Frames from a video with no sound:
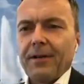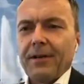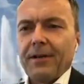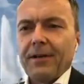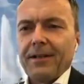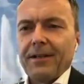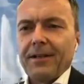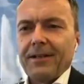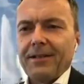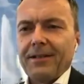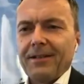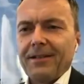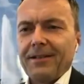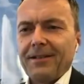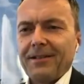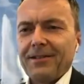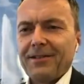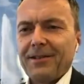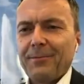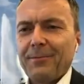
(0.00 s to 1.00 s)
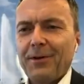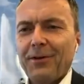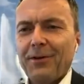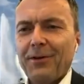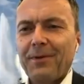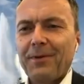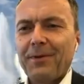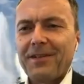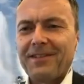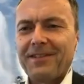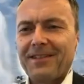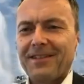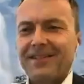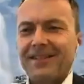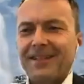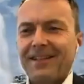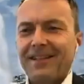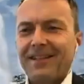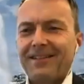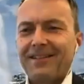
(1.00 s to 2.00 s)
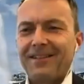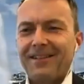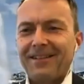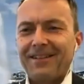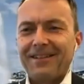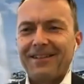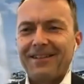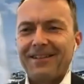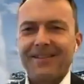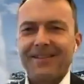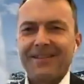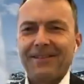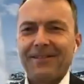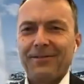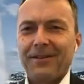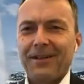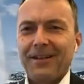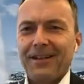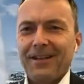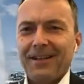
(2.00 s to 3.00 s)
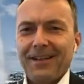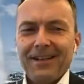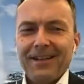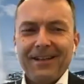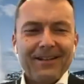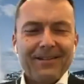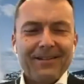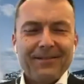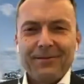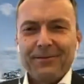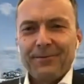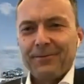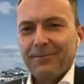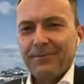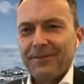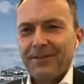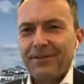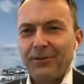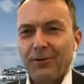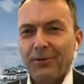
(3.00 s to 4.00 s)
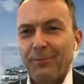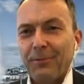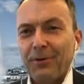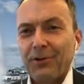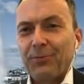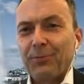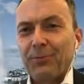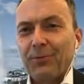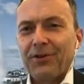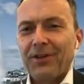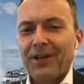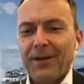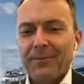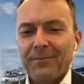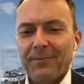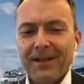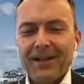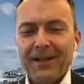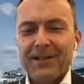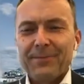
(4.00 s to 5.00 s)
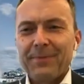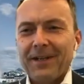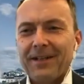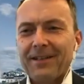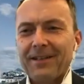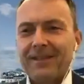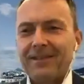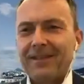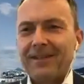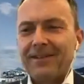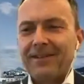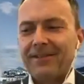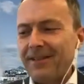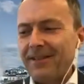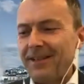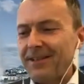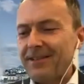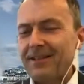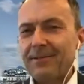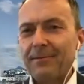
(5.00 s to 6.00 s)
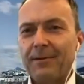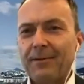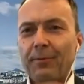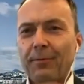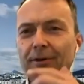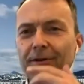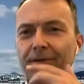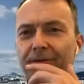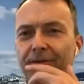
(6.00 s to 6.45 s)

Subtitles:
I had some other business that took much more time than expected here. Yes, apologies.